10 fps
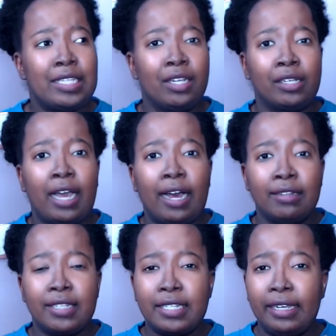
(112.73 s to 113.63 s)
the
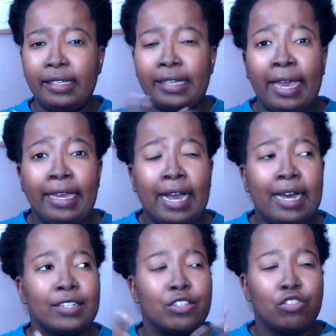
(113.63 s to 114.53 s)
constant
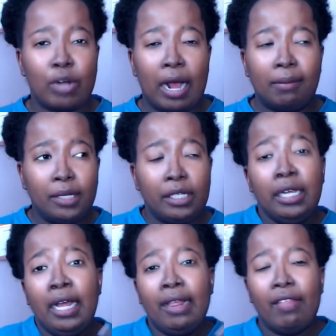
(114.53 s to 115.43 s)
chaos, the drama,
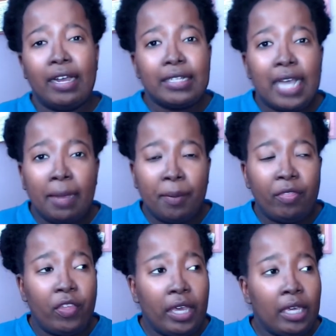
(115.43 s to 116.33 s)
that type
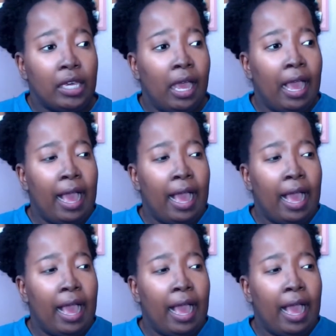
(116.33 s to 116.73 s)
of thing.